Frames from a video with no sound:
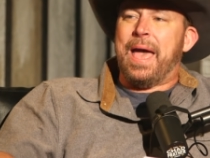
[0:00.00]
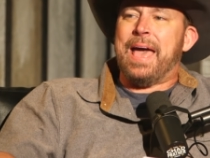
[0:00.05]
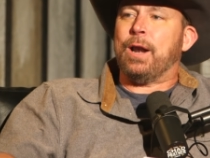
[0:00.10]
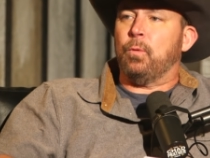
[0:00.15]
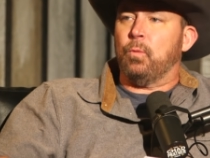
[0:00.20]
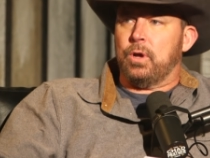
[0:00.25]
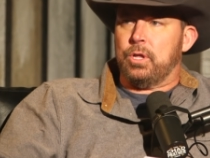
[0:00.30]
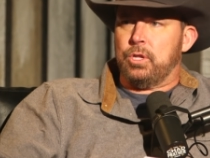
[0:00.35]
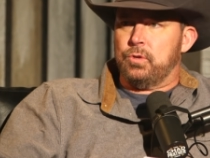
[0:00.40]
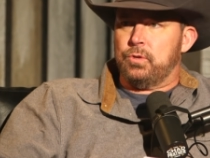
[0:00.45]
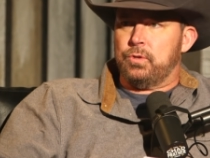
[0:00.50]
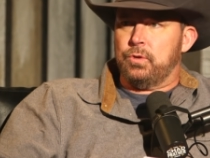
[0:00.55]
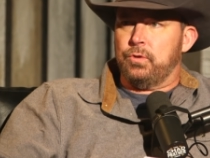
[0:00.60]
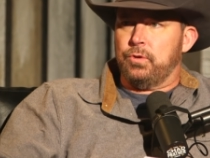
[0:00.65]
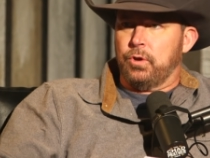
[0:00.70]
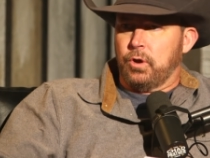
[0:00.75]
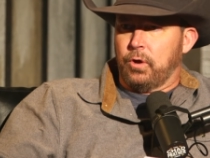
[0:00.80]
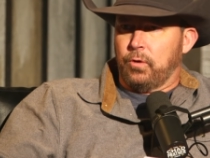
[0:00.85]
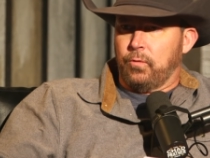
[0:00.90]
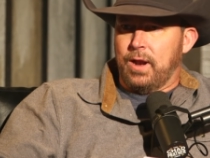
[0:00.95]
matter what you do,
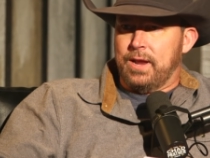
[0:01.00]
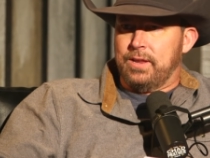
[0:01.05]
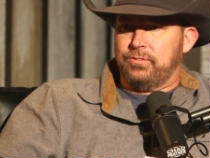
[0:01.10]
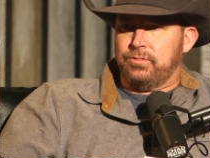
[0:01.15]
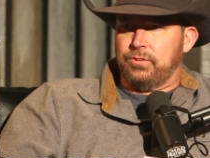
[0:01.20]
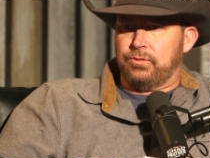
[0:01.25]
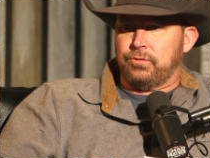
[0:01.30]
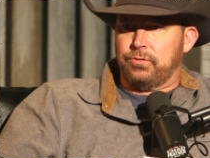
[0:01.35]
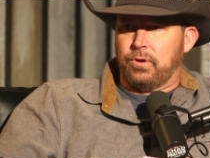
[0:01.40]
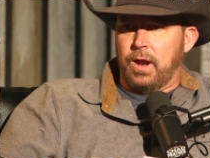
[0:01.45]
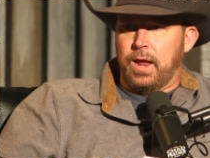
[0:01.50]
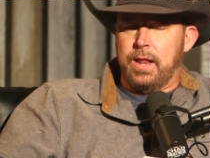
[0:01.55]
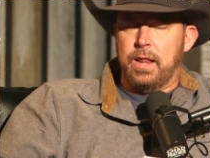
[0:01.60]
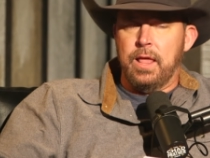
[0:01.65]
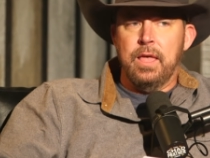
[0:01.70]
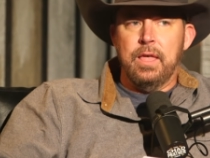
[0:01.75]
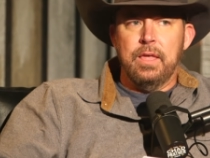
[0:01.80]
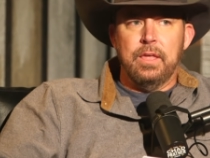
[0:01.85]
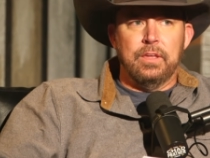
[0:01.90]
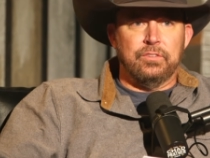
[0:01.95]
you're a racist, right?
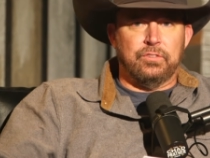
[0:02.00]
Mm-hmm.